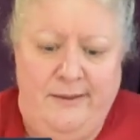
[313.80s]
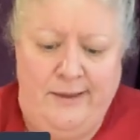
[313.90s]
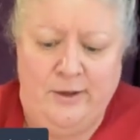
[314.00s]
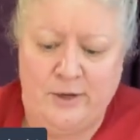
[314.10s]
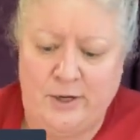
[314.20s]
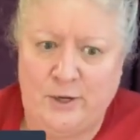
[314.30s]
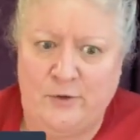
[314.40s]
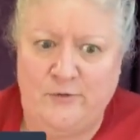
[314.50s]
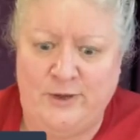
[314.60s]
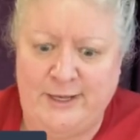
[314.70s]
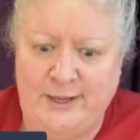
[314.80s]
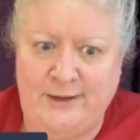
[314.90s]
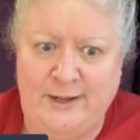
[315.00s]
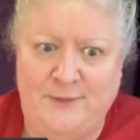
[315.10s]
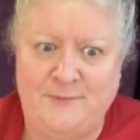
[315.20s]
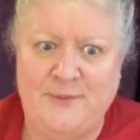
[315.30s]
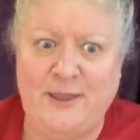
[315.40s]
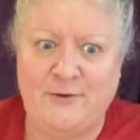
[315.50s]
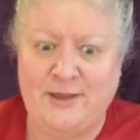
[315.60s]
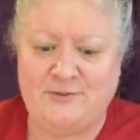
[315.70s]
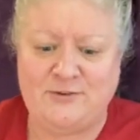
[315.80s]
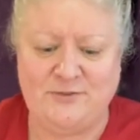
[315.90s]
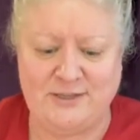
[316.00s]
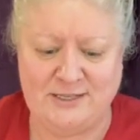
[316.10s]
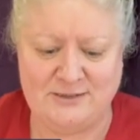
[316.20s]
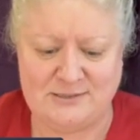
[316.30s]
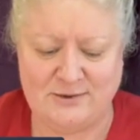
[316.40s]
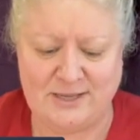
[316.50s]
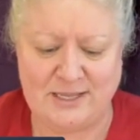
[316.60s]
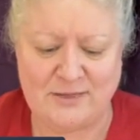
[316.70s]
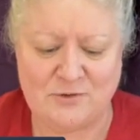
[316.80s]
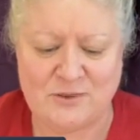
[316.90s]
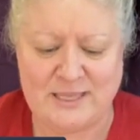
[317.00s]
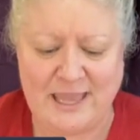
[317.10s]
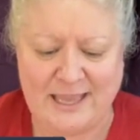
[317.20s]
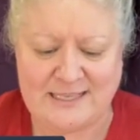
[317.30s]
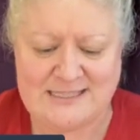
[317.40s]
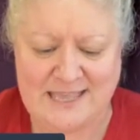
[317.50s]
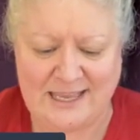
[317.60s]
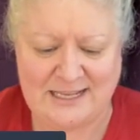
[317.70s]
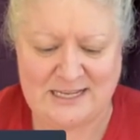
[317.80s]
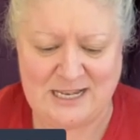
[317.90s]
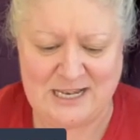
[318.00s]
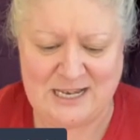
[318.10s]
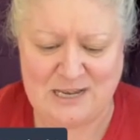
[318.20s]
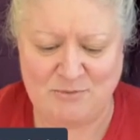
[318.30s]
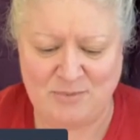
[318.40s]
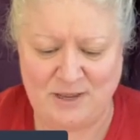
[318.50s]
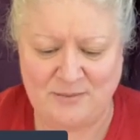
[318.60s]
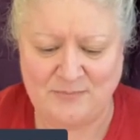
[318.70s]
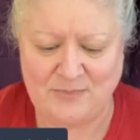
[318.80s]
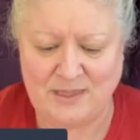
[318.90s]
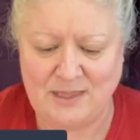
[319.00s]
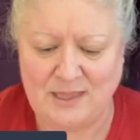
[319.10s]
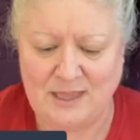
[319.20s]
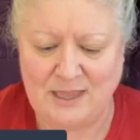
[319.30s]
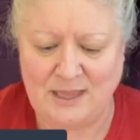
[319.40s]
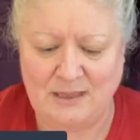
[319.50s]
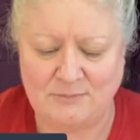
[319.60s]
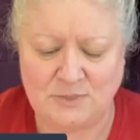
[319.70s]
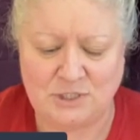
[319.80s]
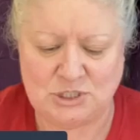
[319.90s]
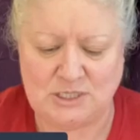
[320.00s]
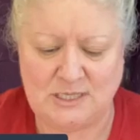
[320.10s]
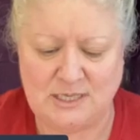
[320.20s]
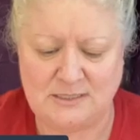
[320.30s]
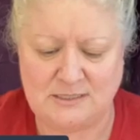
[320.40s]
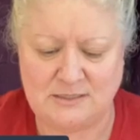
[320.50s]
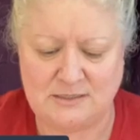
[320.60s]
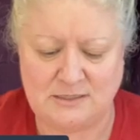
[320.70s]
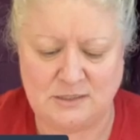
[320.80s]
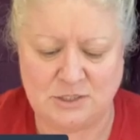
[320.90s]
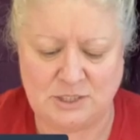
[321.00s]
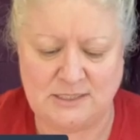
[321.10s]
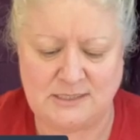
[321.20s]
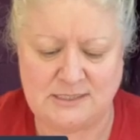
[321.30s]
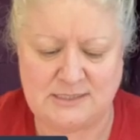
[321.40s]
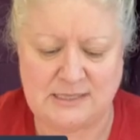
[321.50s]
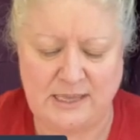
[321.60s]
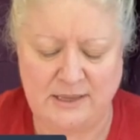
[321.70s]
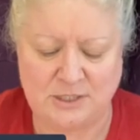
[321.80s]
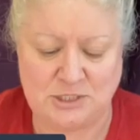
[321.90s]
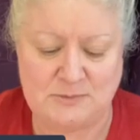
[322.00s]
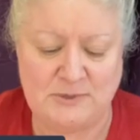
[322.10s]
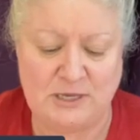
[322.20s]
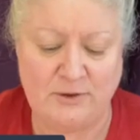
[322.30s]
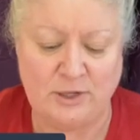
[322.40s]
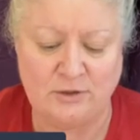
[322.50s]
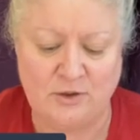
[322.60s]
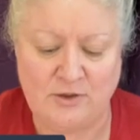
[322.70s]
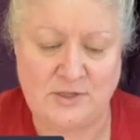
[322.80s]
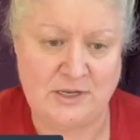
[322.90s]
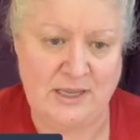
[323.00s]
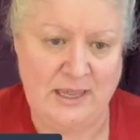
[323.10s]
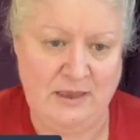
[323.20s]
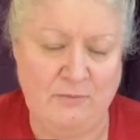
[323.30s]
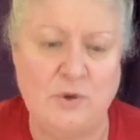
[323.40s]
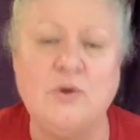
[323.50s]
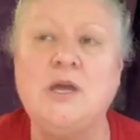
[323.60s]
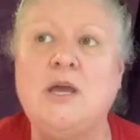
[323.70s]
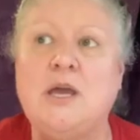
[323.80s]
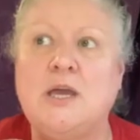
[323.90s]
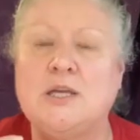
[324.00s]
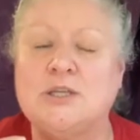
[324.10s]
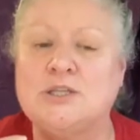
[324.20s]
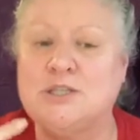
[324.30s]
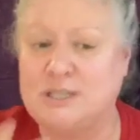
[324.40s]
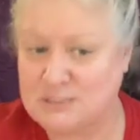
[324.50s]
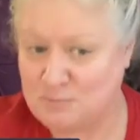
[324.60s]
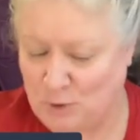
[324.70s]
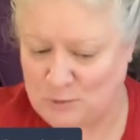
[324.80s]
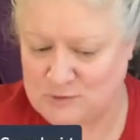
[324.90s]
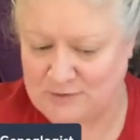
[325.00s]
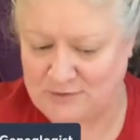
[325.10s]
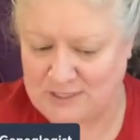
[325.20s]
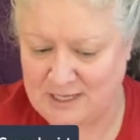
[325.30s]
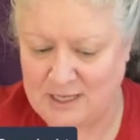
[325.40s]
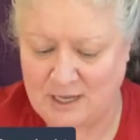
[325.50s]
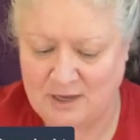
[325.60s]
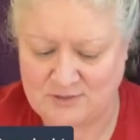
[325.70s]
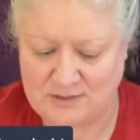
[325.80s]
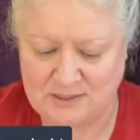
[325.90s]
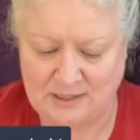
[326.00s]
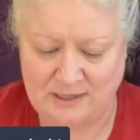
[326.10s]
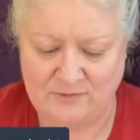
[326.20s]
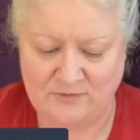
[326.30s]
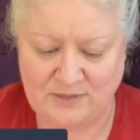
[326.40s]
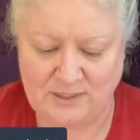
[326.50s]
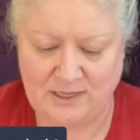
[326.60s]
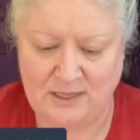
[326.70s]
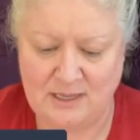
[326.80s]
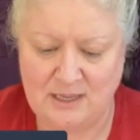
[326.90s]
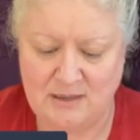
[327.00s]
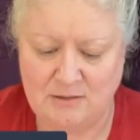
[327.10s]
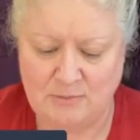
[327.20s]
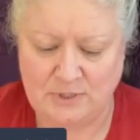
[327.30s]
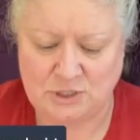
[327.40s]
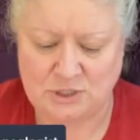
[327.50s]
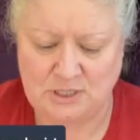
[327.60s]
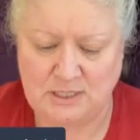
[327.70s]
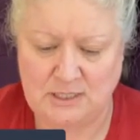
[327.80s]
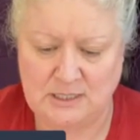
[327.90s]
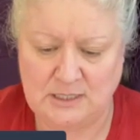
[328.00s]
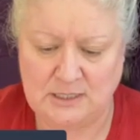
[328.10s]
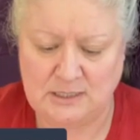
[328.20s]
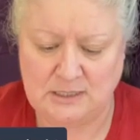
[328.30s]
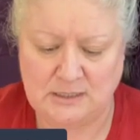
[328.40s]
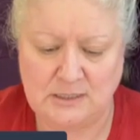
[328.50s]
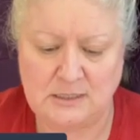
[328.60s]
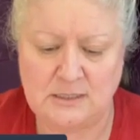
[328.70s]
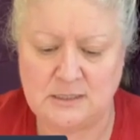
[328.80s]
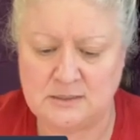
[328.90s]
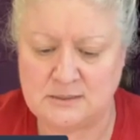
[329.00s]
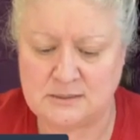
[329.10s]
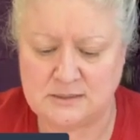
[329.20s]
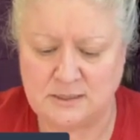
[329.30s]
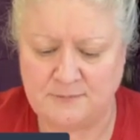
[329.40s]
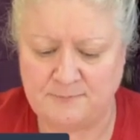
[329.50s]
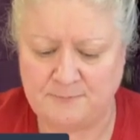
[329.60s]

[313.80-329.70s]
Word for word: Hang on, I gotta go find out now. Now I have to find out so I can give you the exact number. Um, she has she does this. Eh, she's been going longer than I have. Well, she does a post every day. I've done the live every day, but she is.